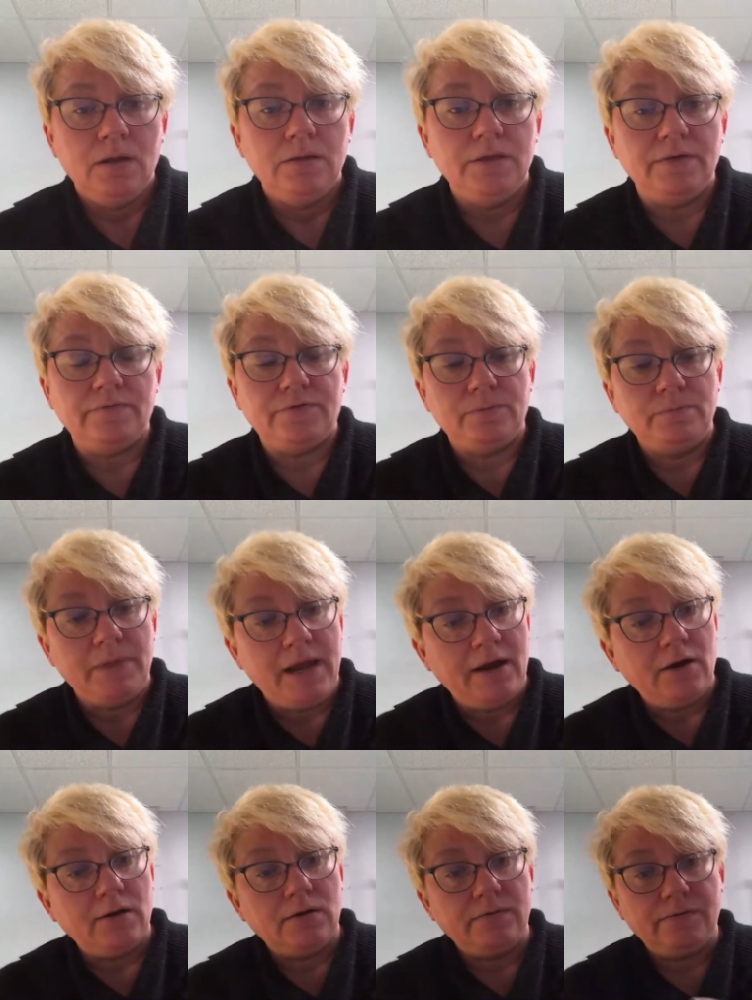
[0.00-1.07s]
Then from
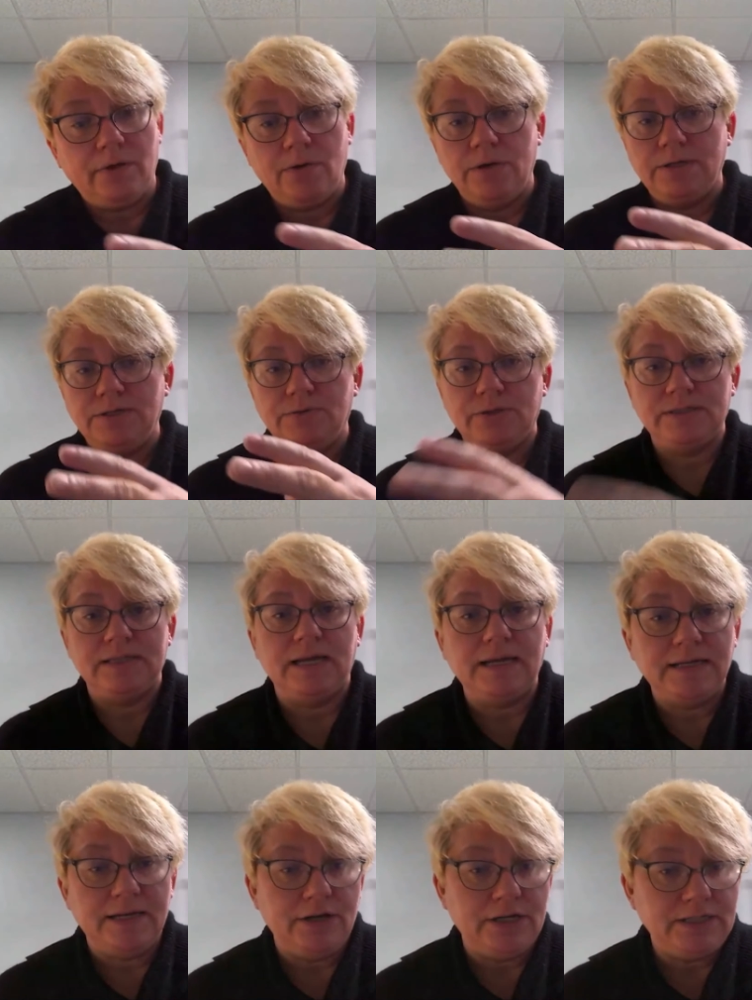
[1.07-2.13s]
there, it'll flow into a
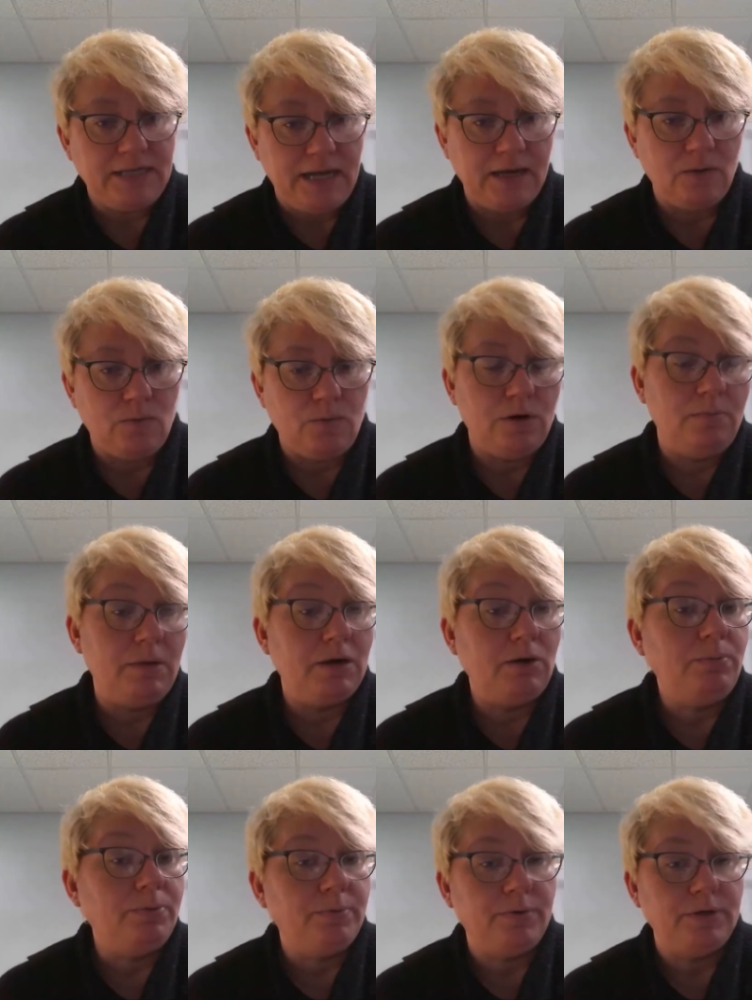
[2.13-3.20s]
secondary tank where a
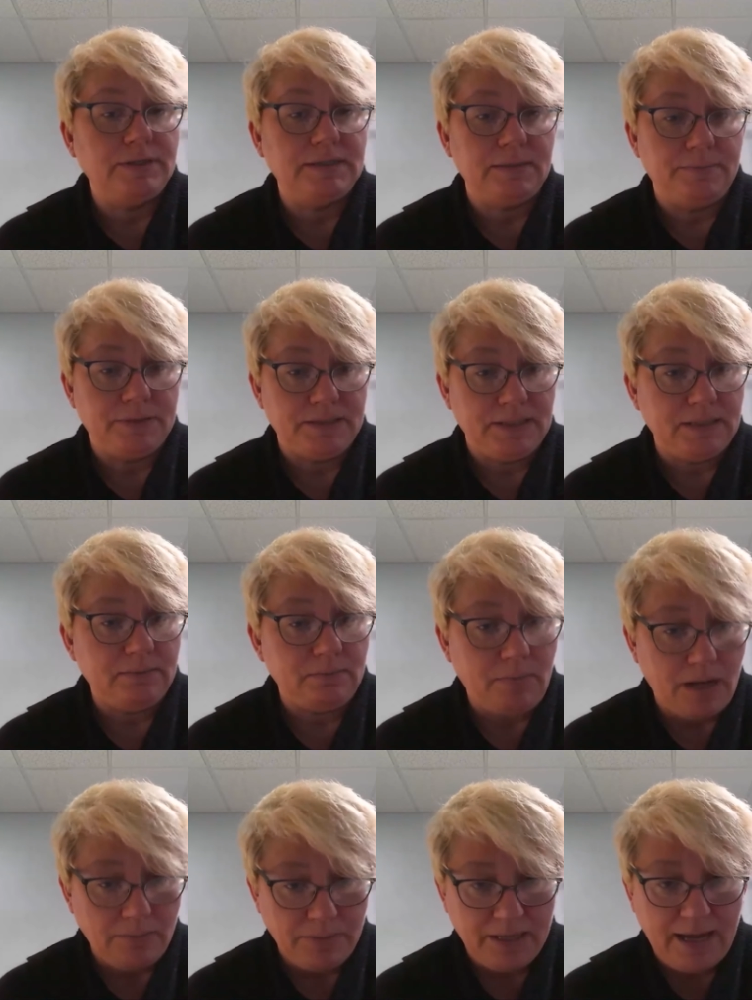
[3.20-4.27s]
metal precipitant
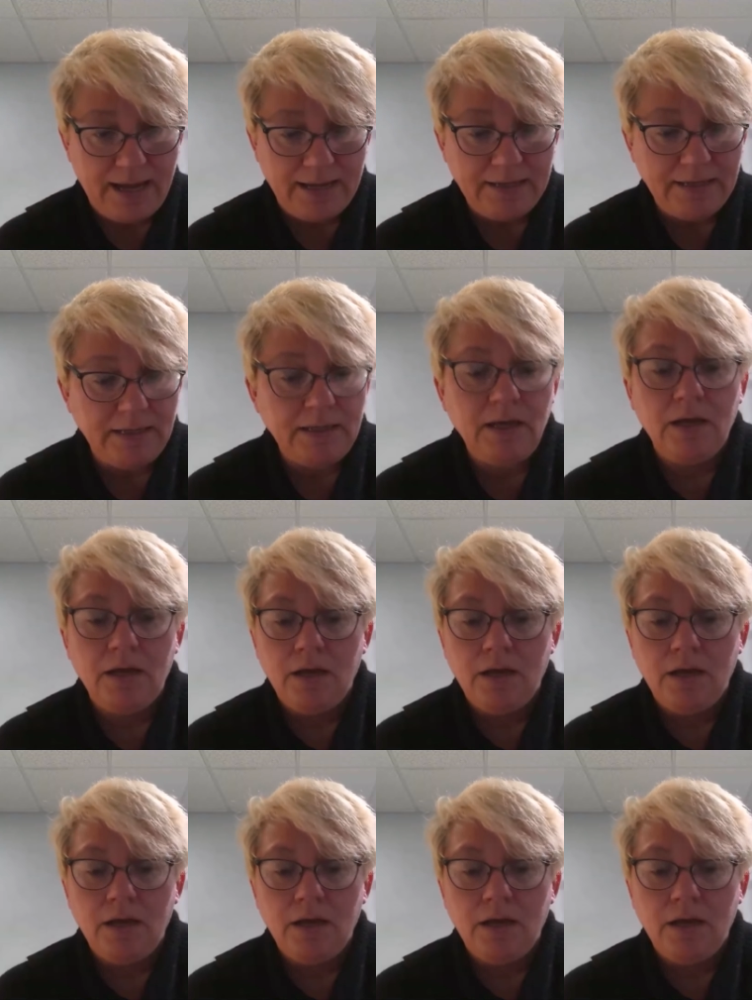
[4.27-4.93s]
might be added.